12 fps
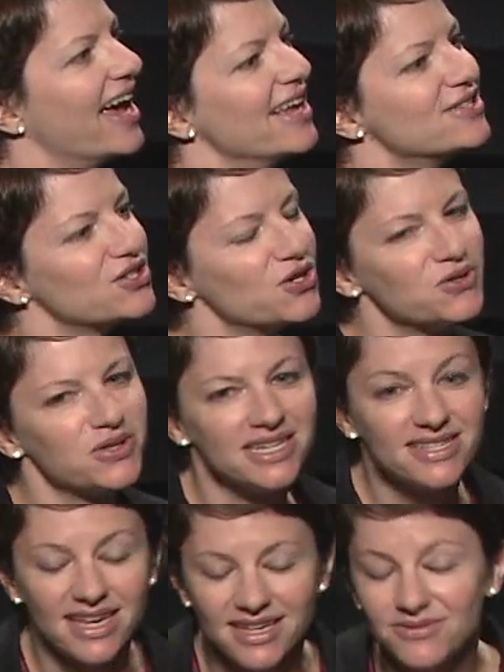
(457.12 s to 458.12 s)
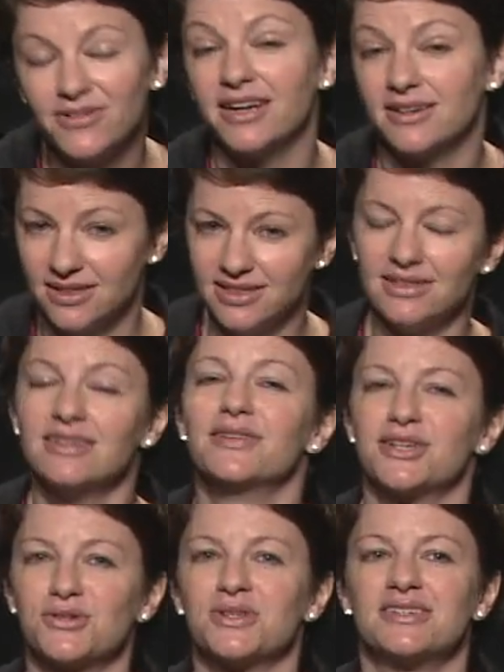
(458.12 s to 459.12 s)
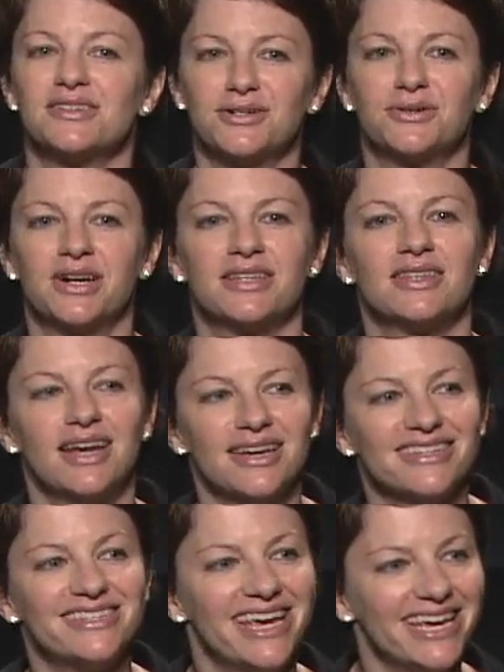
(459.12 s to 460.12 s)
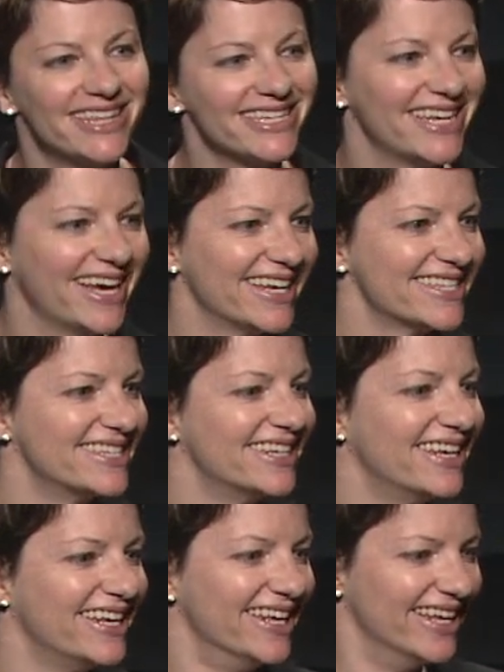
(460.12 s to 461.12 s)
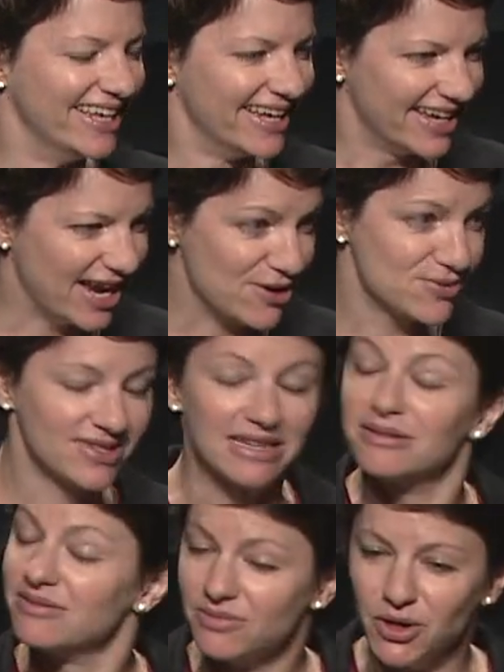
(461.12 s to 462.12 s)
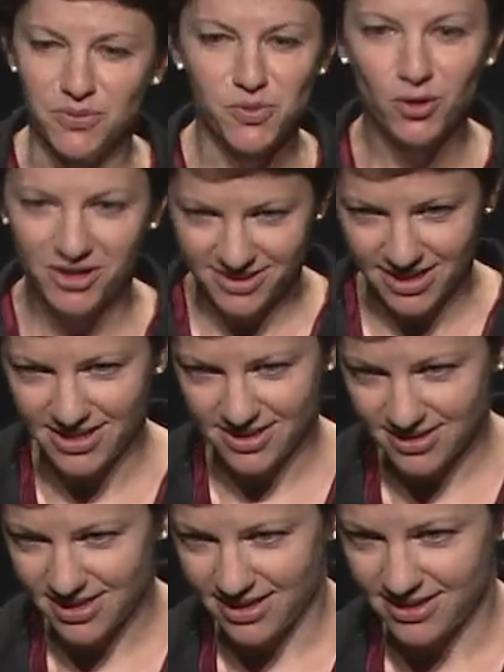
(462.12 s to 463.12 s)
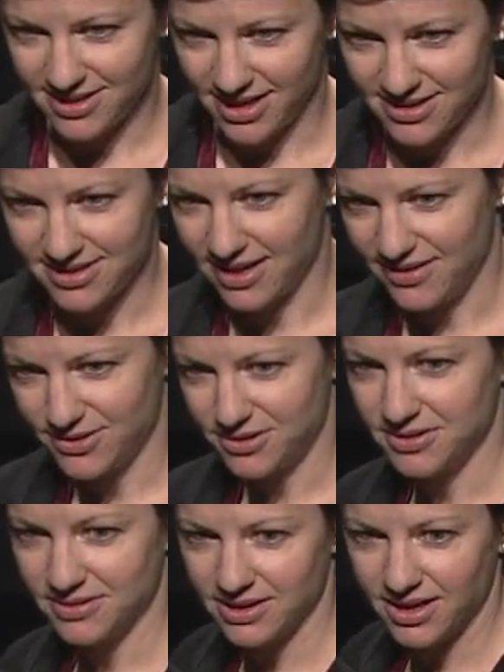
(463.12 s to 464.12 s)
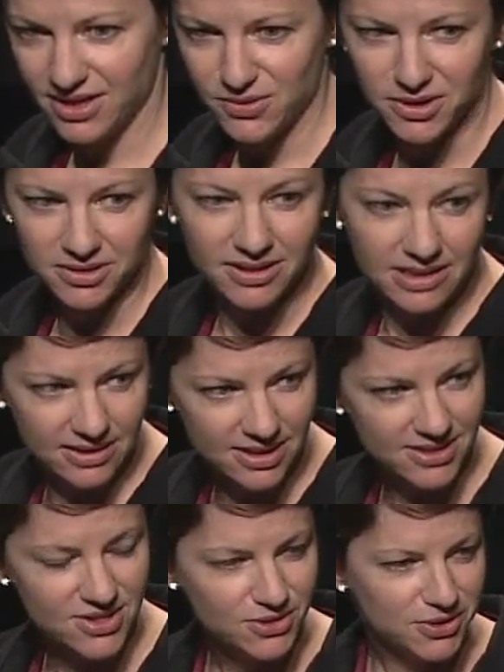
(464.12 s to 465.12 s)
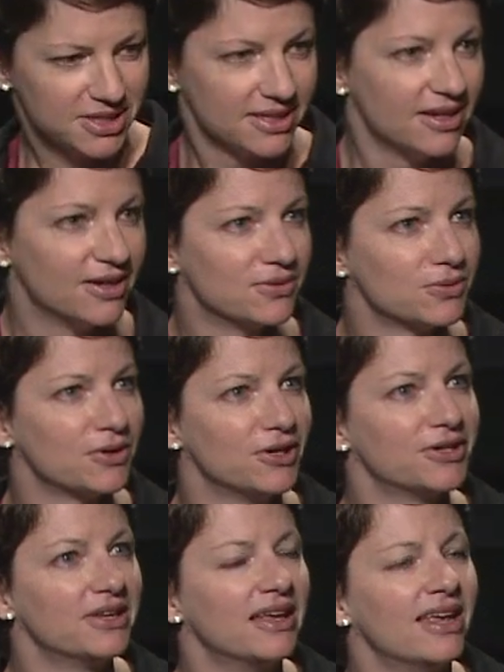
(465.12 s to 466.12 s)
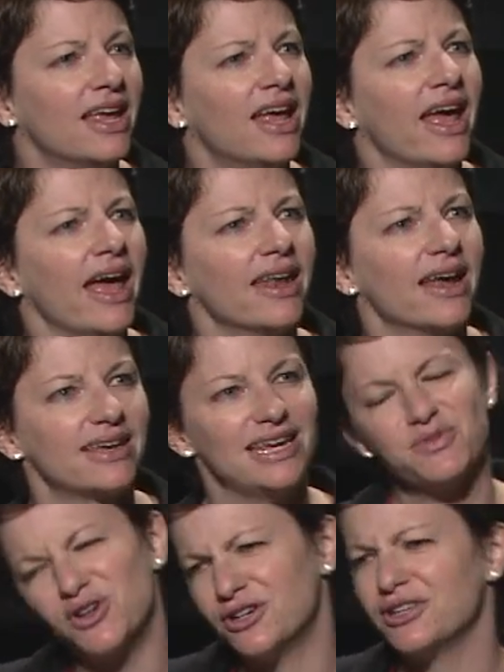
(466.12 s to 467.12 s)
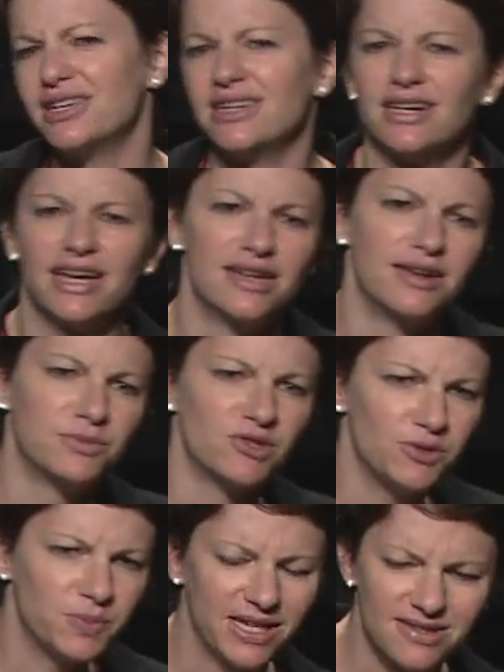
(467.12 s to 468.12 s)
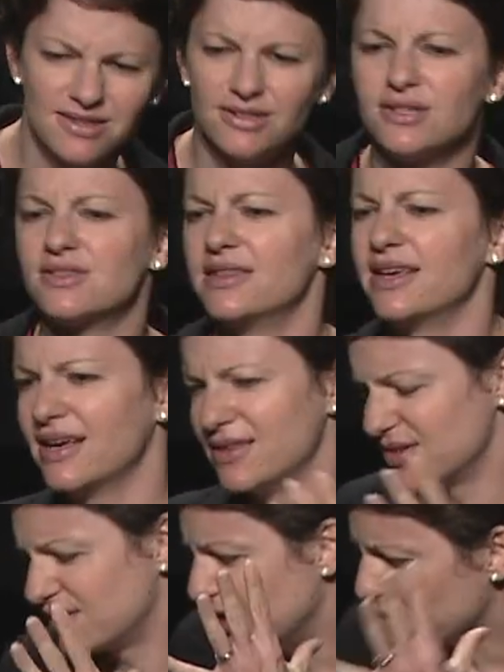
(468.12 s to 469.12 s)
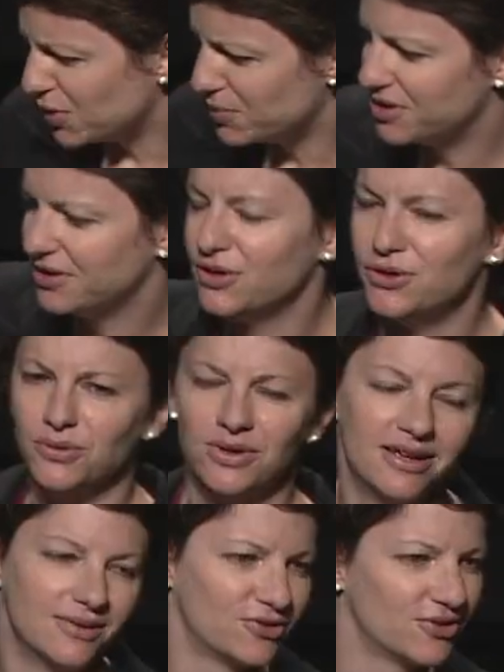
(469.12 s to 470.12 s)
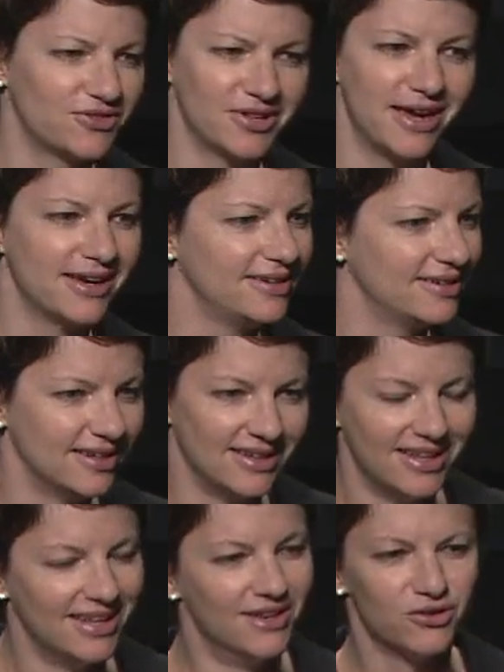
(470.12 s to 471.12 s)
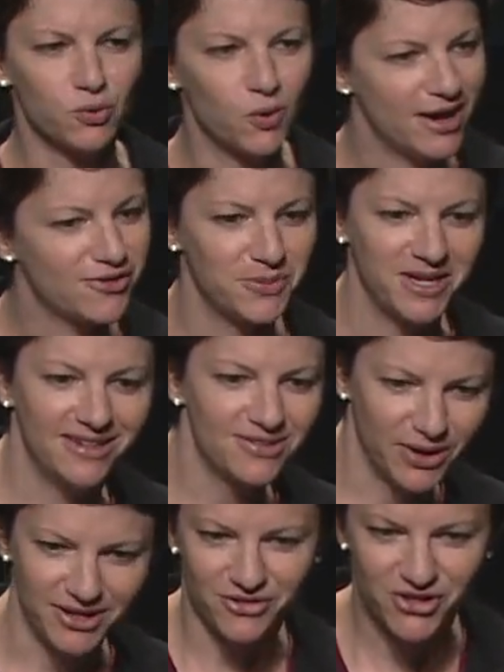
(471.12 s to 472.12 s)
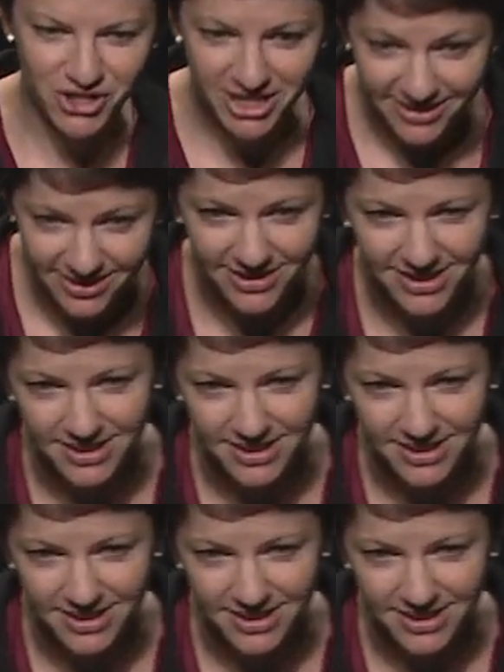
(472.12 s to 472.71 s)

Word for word: And so they said finally, eventually to their credit, that I could take the test. And I was like, you know, more excited to take a test ever than anyone in the history of the world. And I came early, and I had number 2 pencils, and they had this young woman who was assigned to watch me so I didn't cheat,